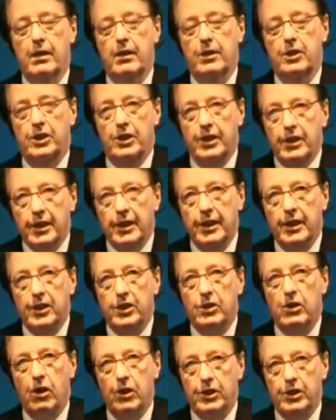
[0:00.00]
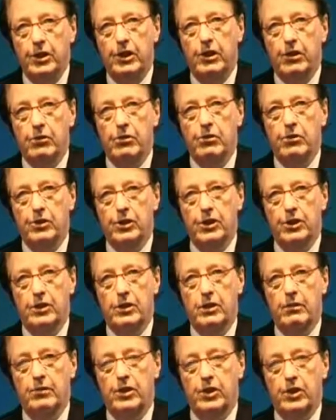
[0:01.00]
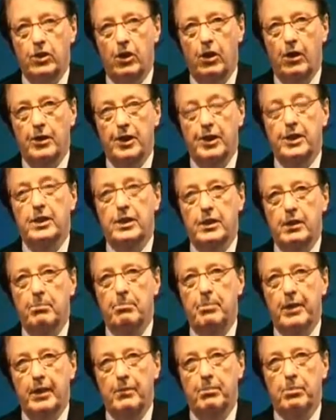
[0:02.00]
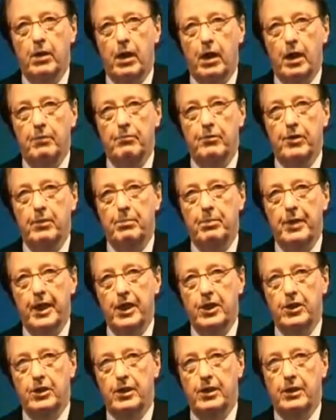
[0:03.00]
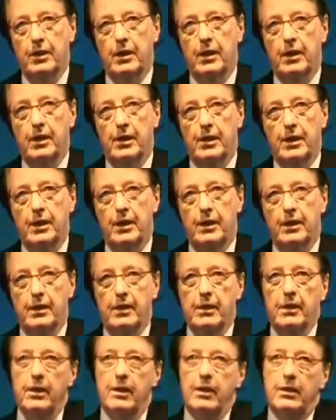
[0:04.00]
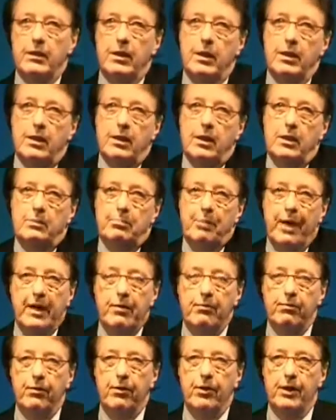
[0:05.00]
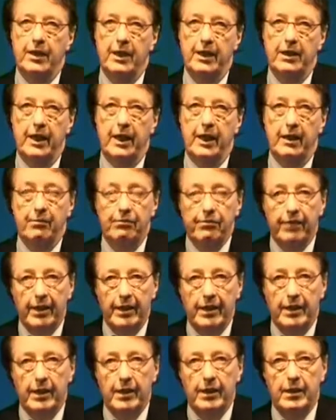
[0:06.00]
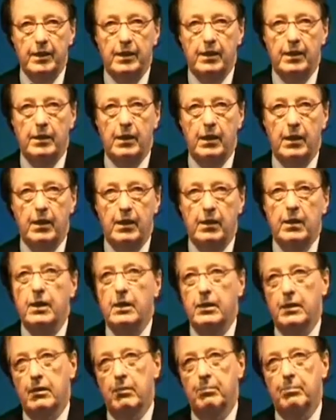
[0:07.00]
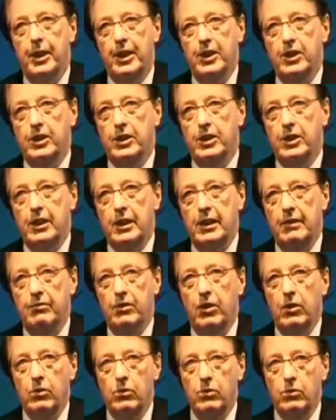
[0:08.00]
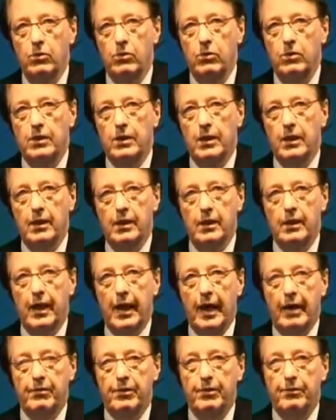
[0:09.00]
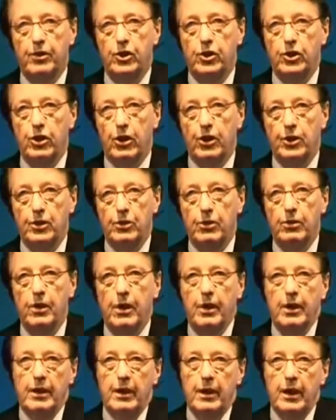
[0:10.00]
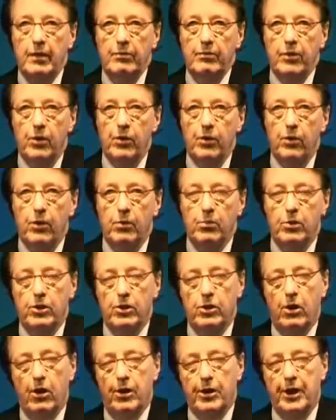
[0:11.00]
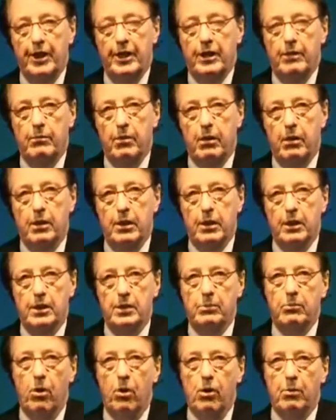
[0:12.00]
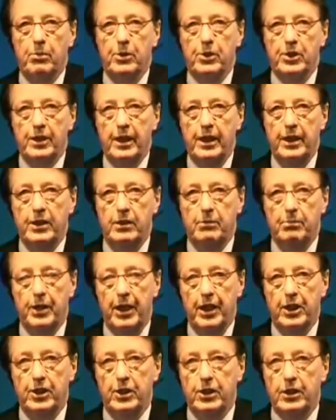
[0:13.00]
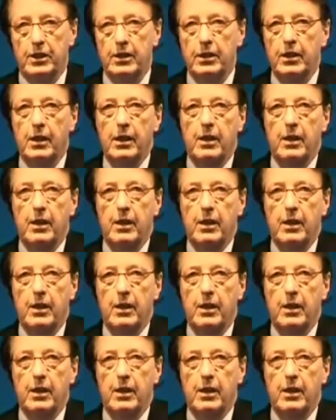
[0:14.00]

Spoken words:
serious osteonecrosis of the jaw. This is a big problem for the patient. It's painful, it can get infected, some patients can even lose half of their jaw. So even although we're talking about a small percentage of patients,